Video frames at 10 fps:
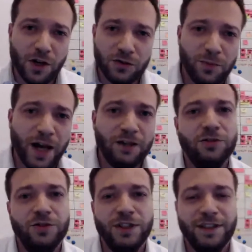Goes back
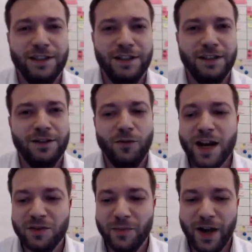to the
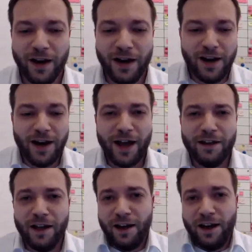wise man
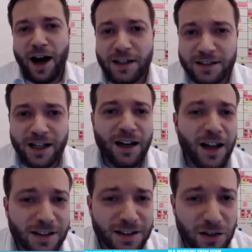and asks a
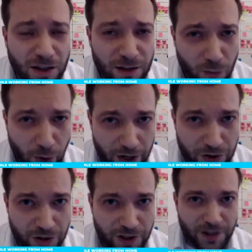last
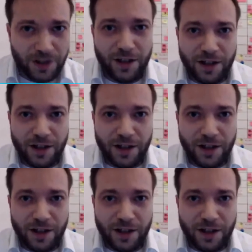question.